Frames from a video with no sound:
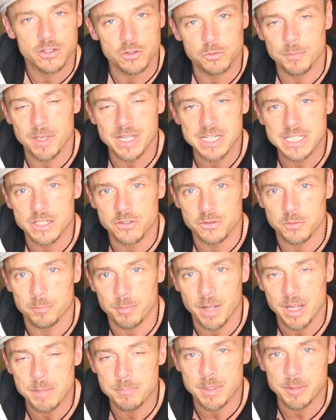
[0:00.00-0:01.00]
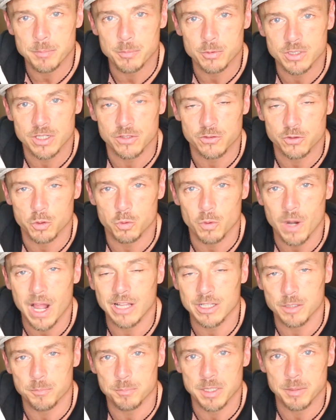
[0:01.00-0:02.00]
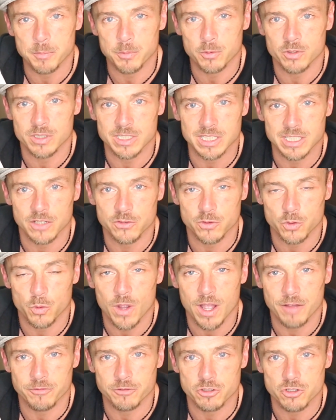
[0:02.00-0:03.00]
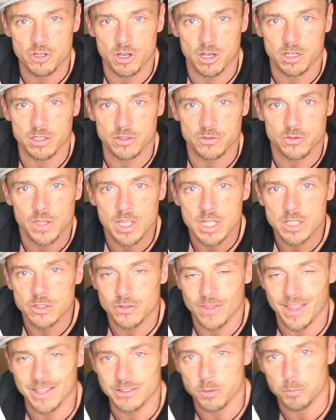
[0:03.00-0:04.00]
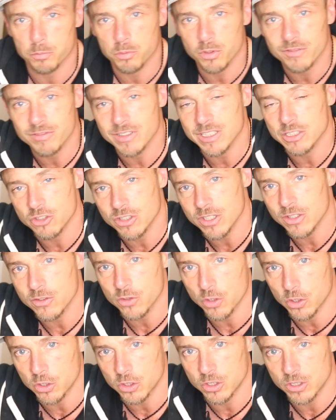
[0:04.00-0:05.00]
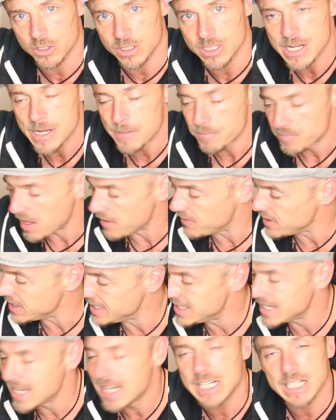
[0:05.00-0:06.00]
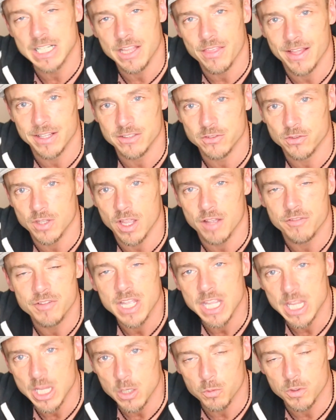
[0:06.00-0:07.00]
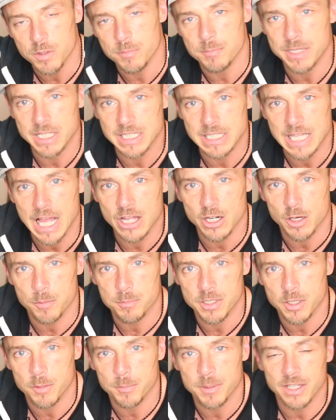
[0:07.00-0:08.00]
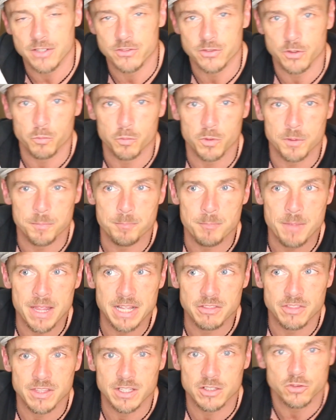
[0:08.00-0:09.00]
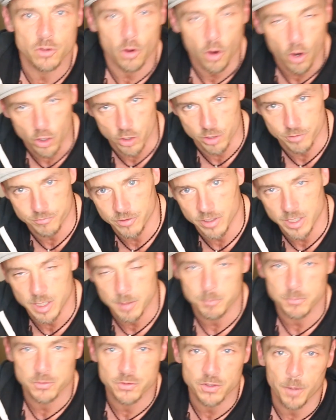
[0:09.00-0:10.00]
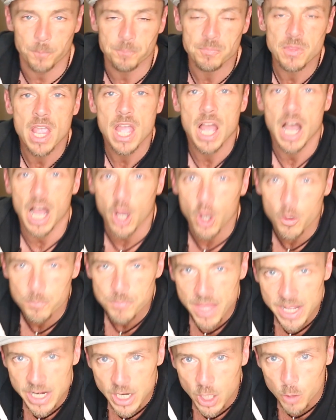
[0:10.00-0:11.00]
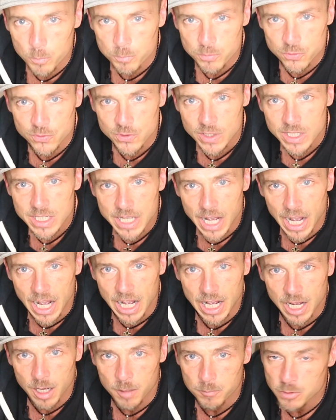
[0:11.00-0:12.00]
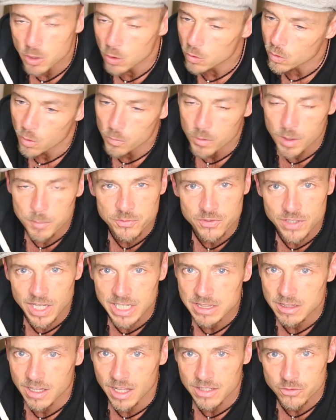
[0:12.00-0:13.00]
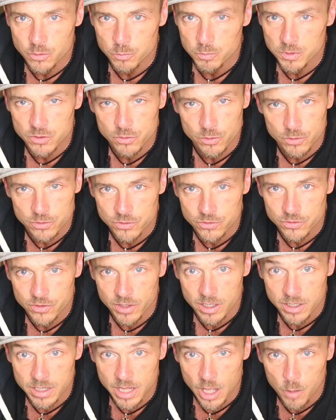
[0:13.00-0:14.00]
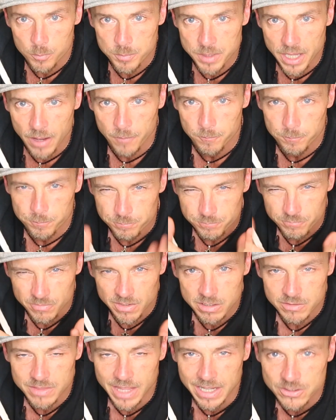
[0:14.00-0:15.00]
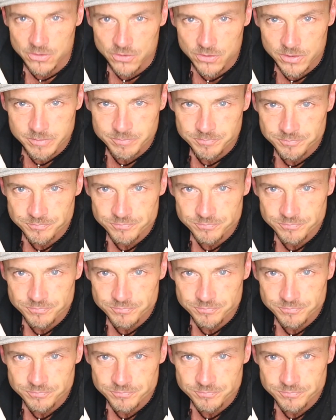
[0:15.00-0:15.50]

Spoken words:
because Manny doesn't bite people, he doesn't growl at people, and he doesn't go after dogs. So that's a privilege he's earned. If he did any of that stuff, he wouldn't be allowed up here because it would make things harder for him. So I hope that helps. Go to our website, lots of resources there to help you out. Thanks.